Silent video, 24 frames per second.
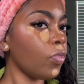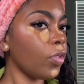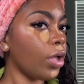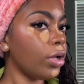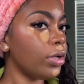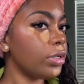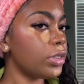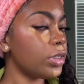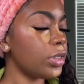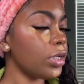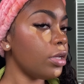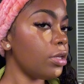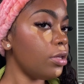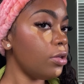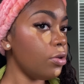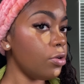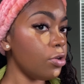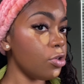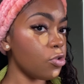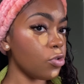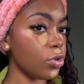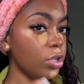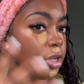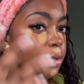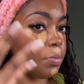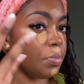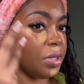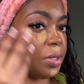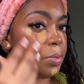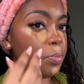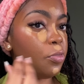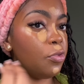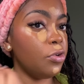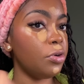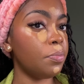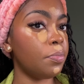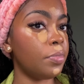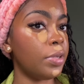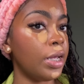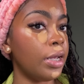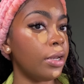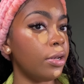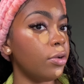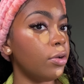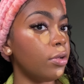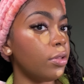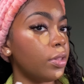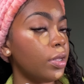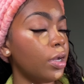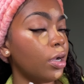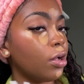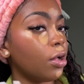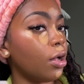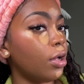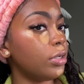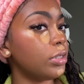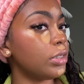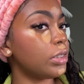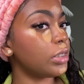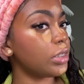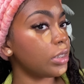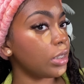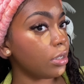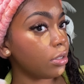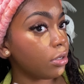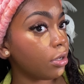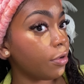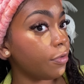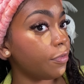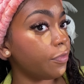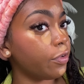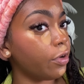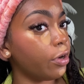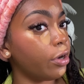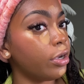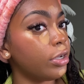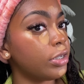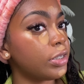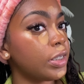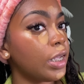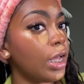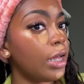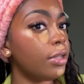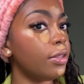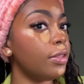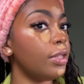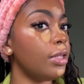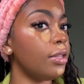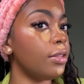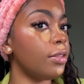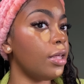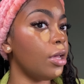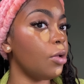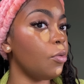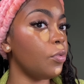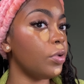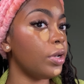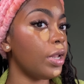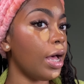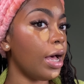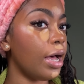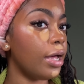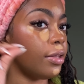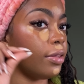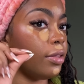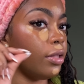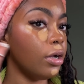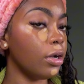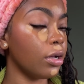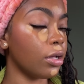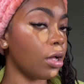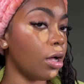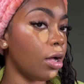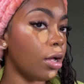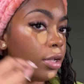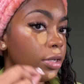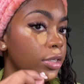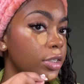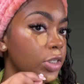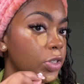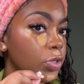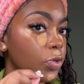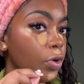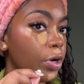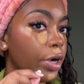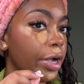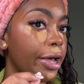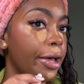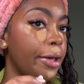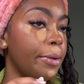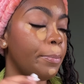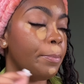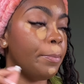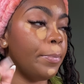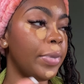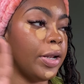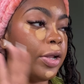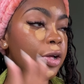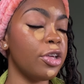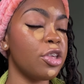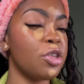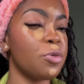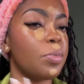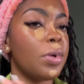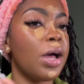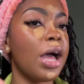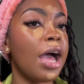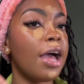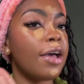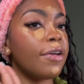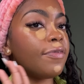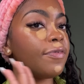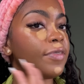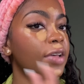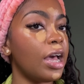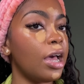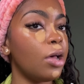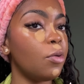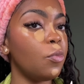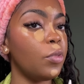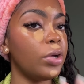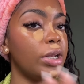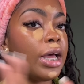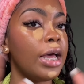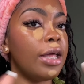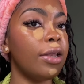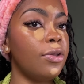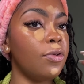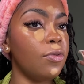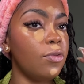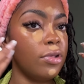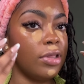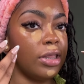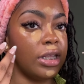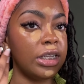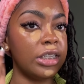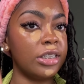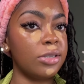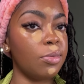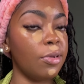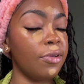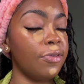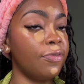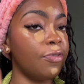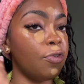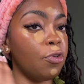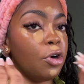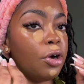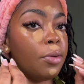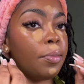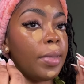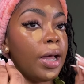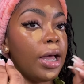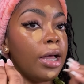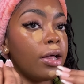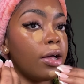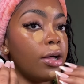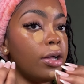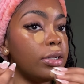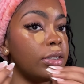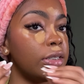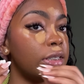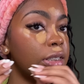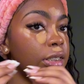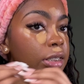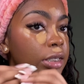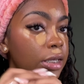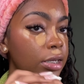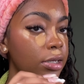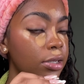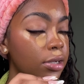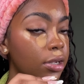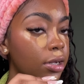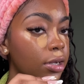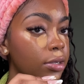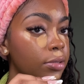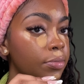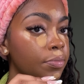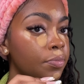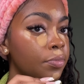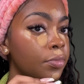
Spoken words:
So usually people would blend out their concealer first and then they would add their contour and blush, but I find when I do these before my concealer,